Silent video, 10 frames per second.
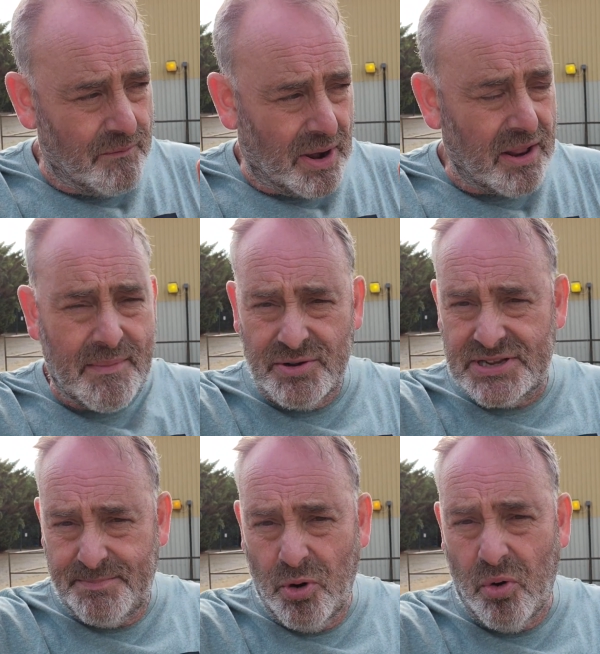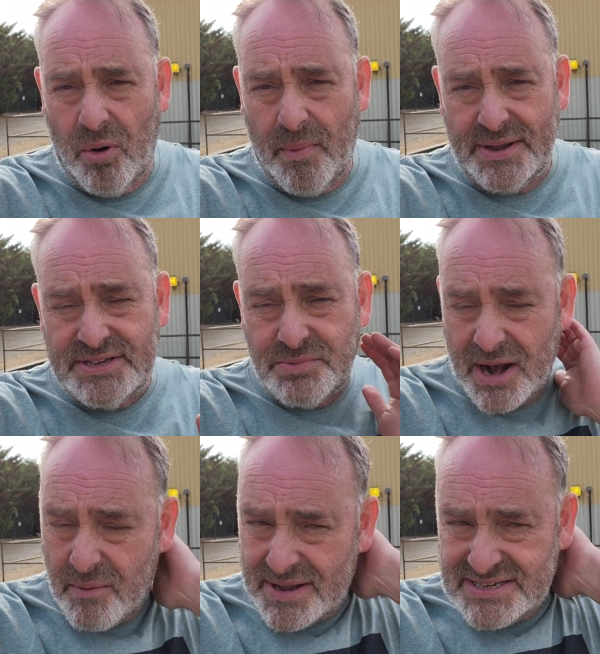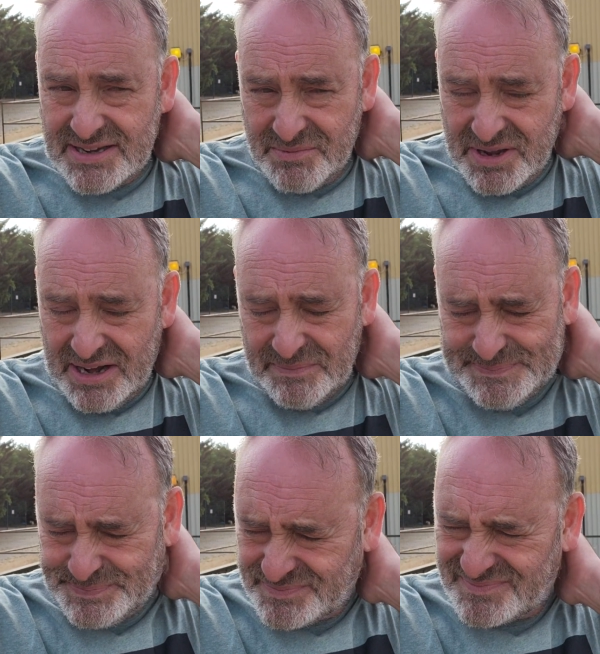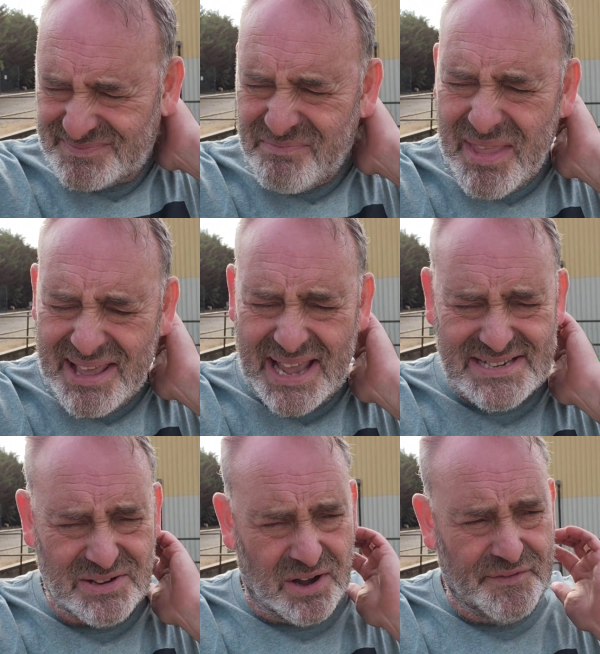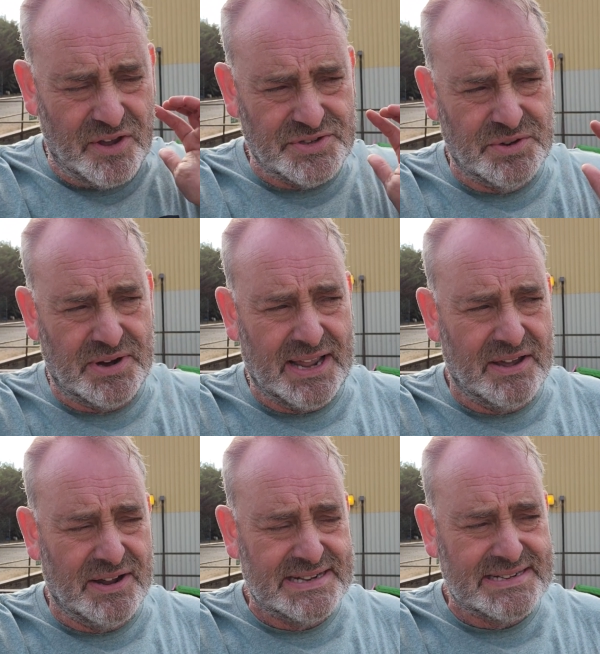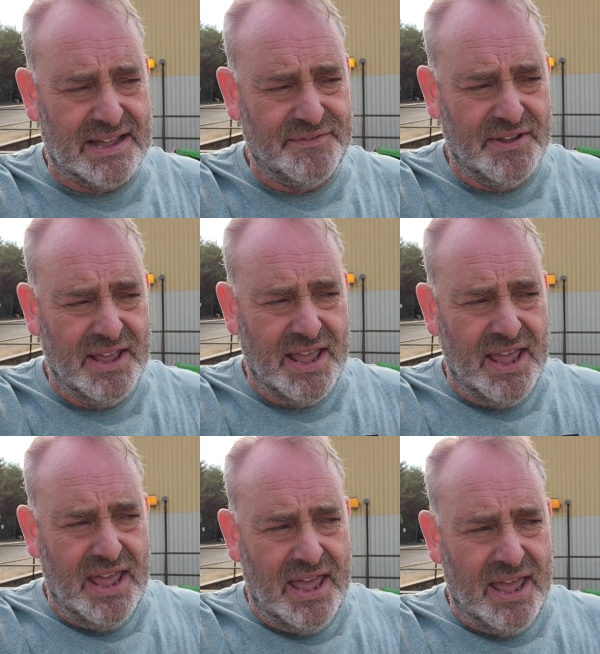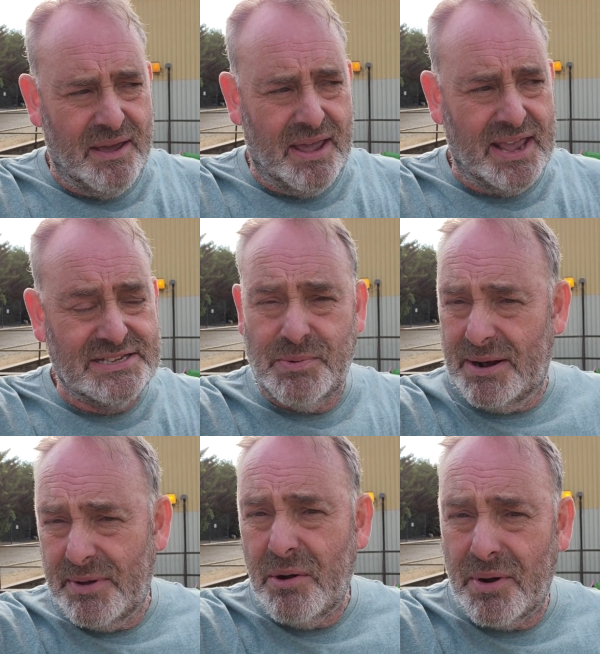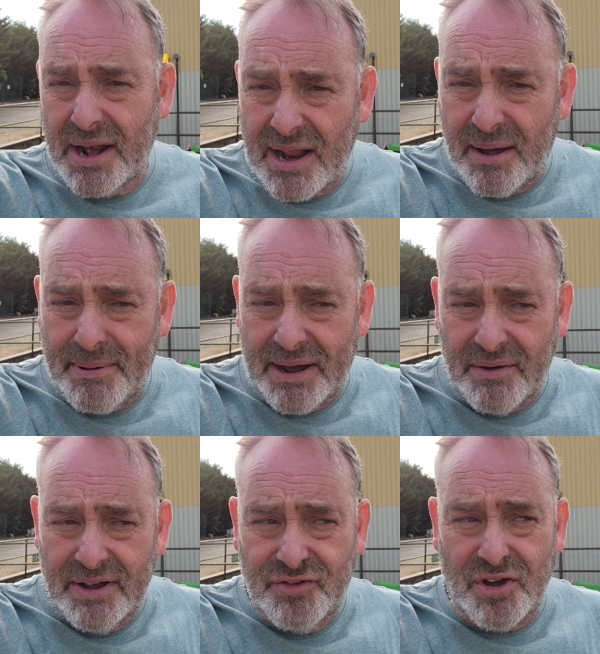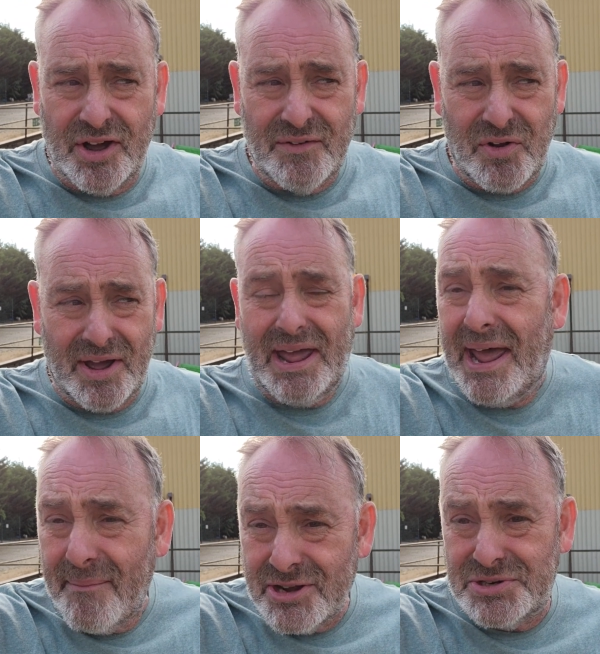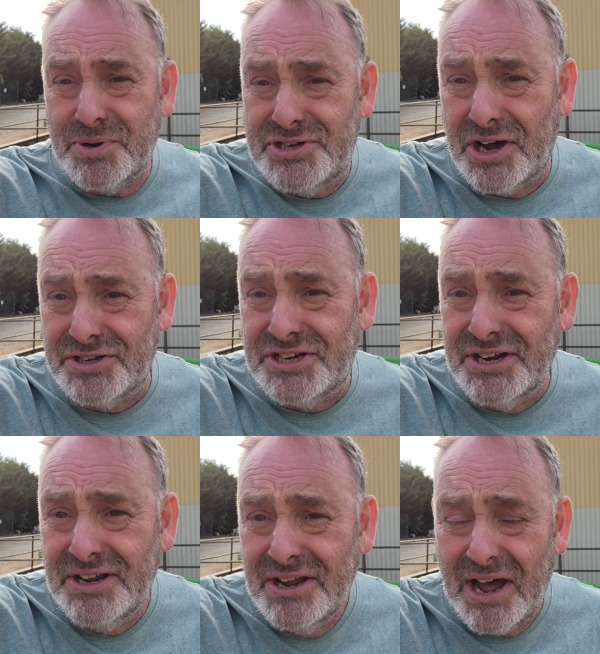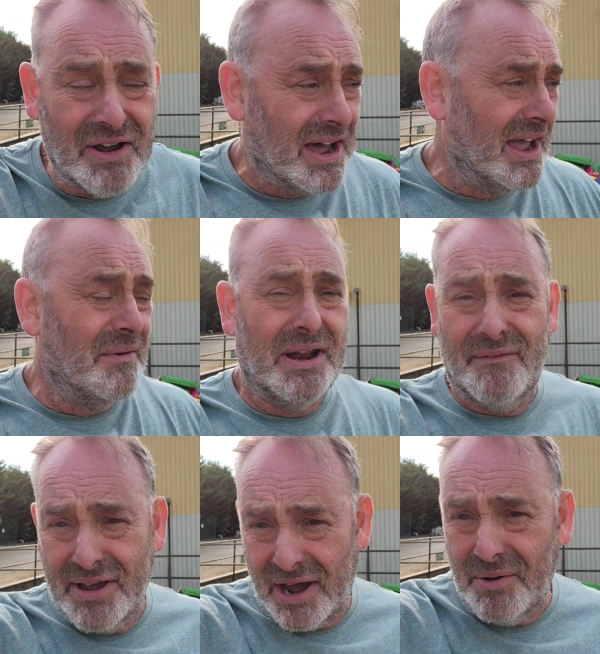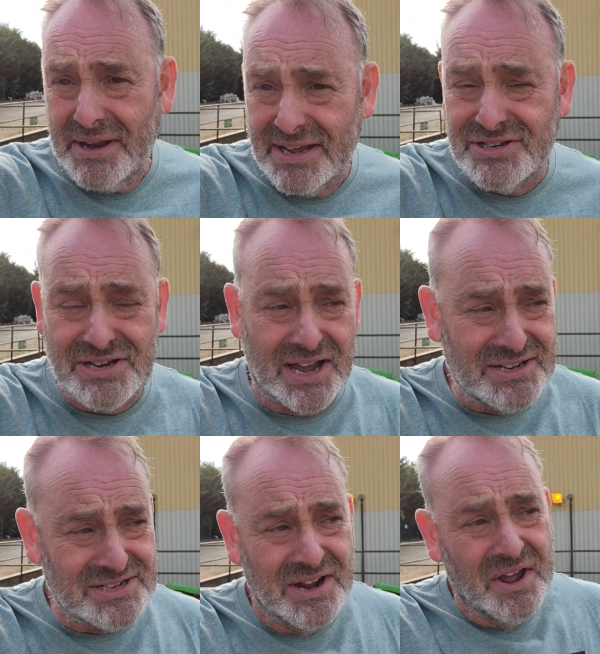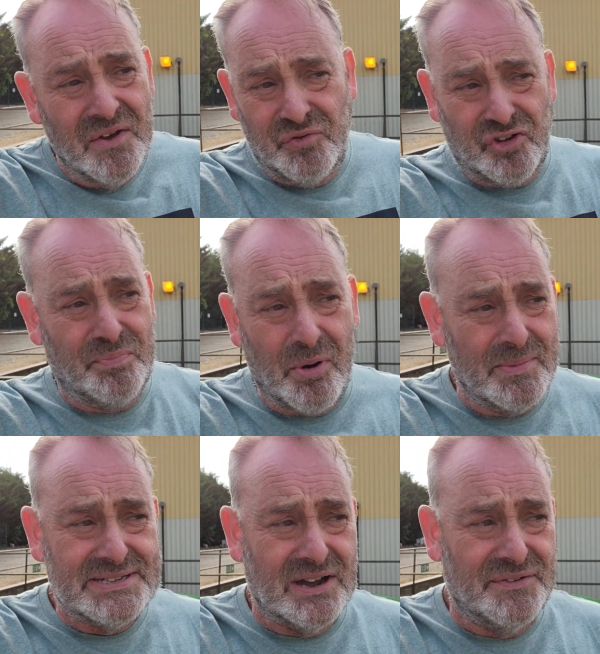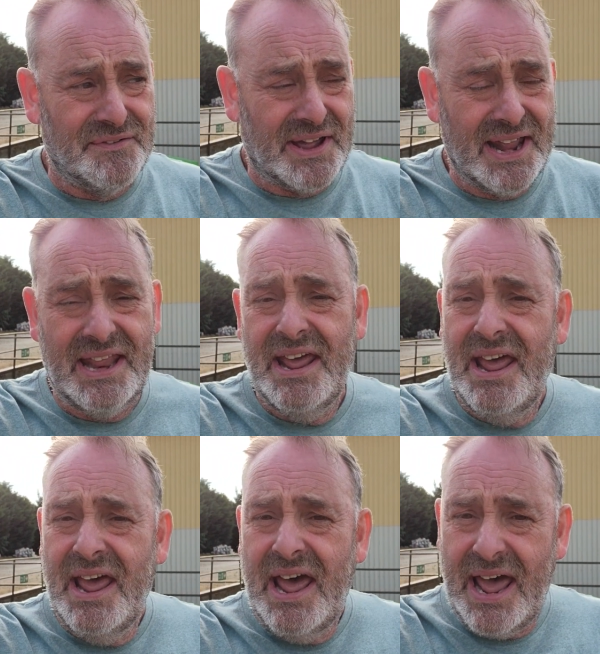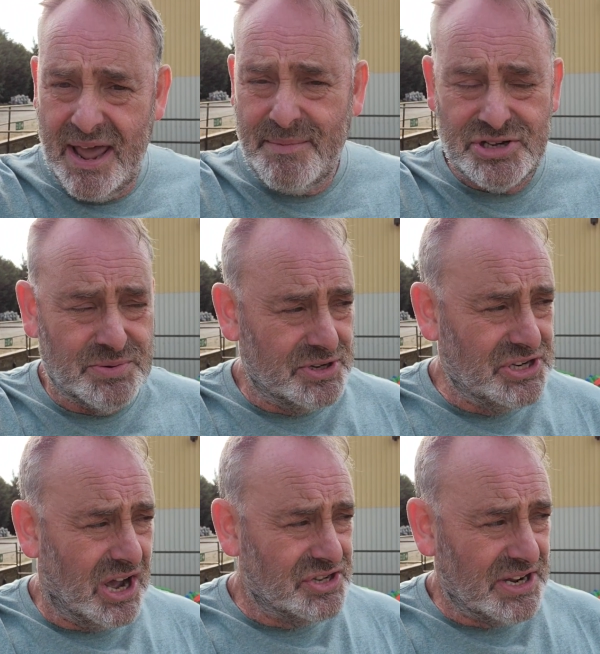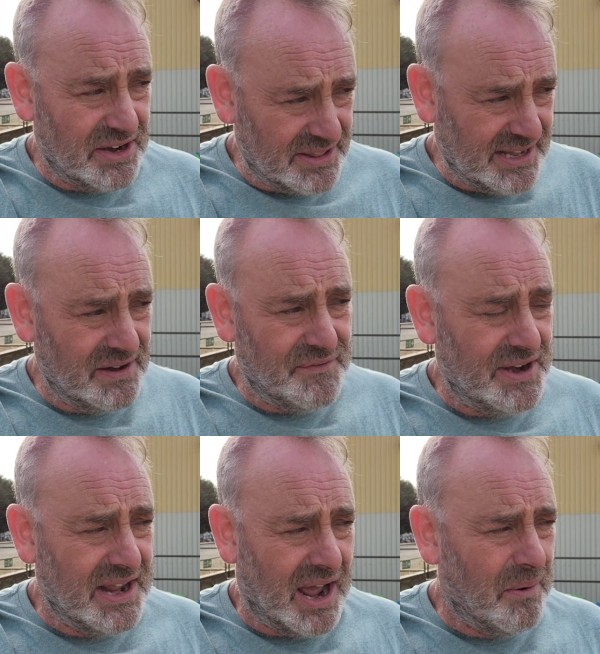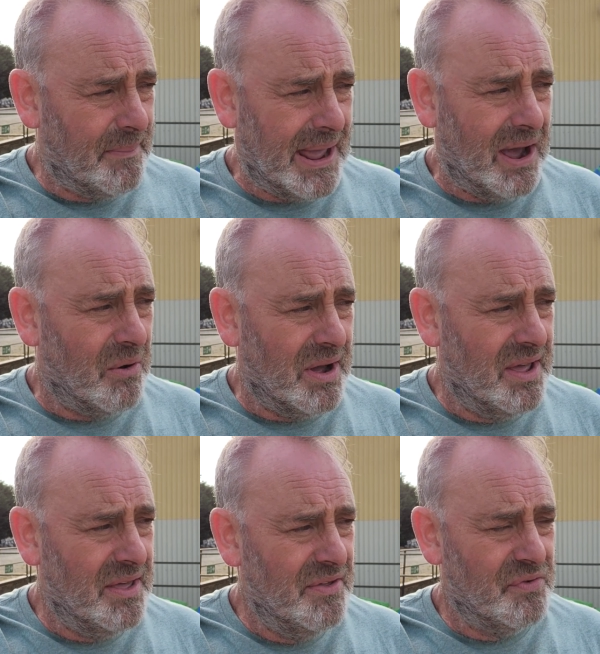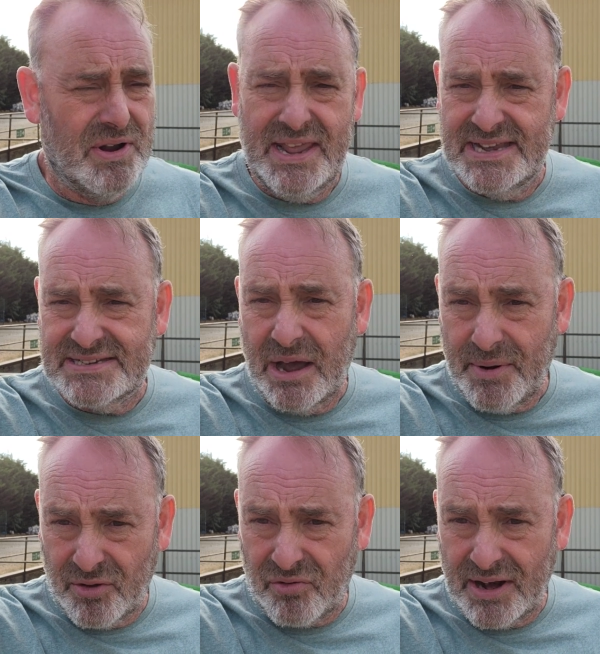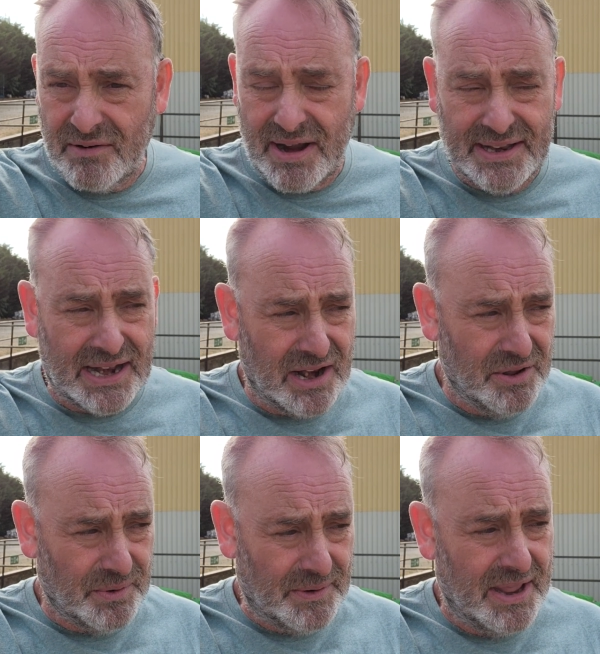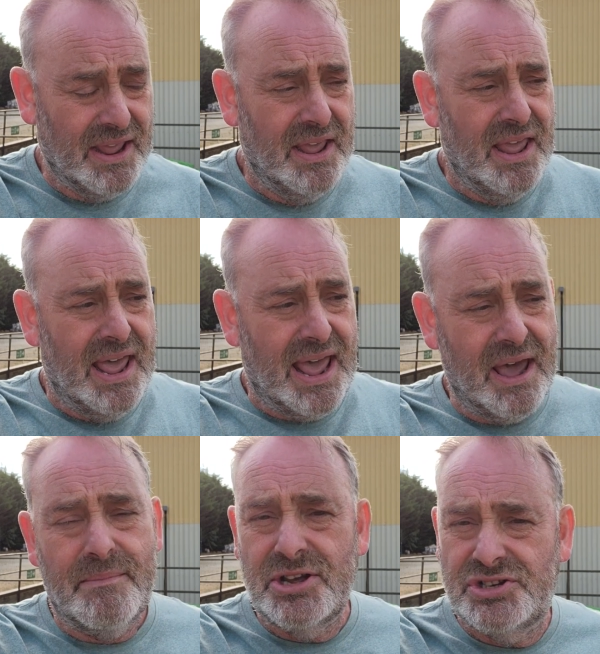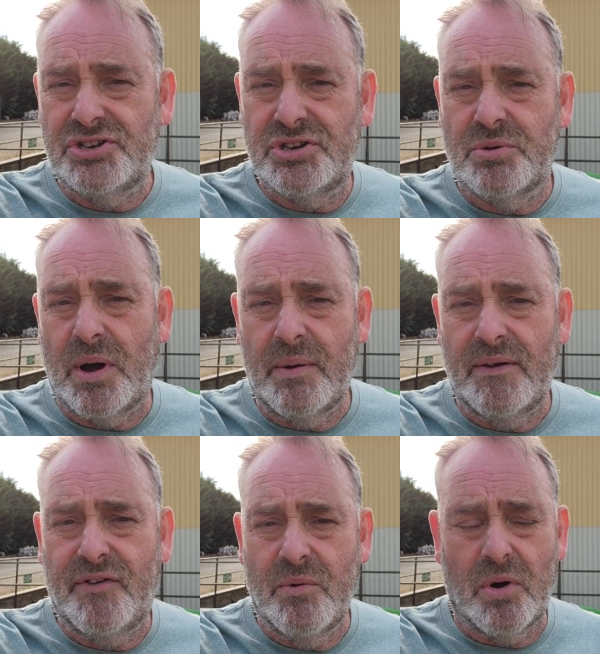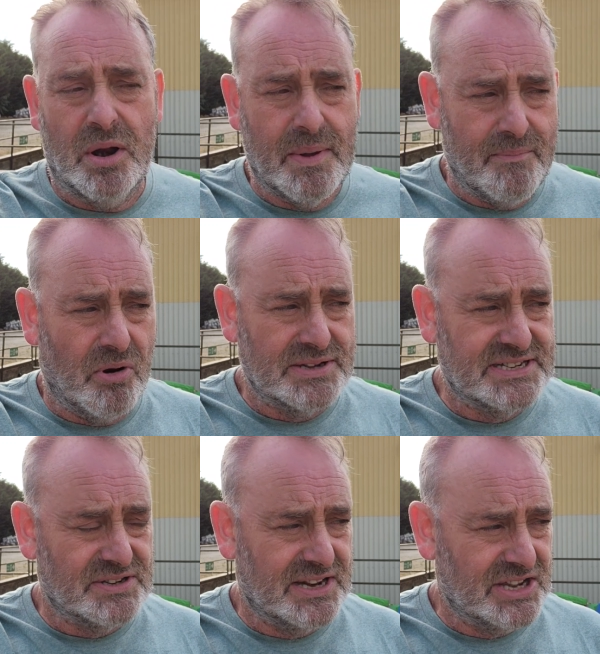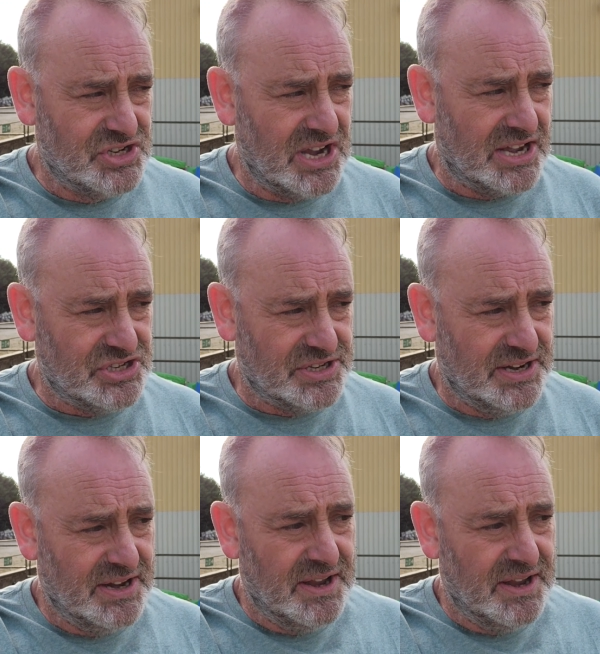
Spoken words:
one of the most important ones, one of the ones that, you know, gets a lot of views and all that kind of stuff, it's the one that we all want to know about. It's kind of like, how much do I charge? Okay, I'm going to have a go on the exchange. Just bought myself a van. How much do I charge? And I did a video about 3 years ago when I was running around in Luton. How much should you quote if you want to win prices on the exchange?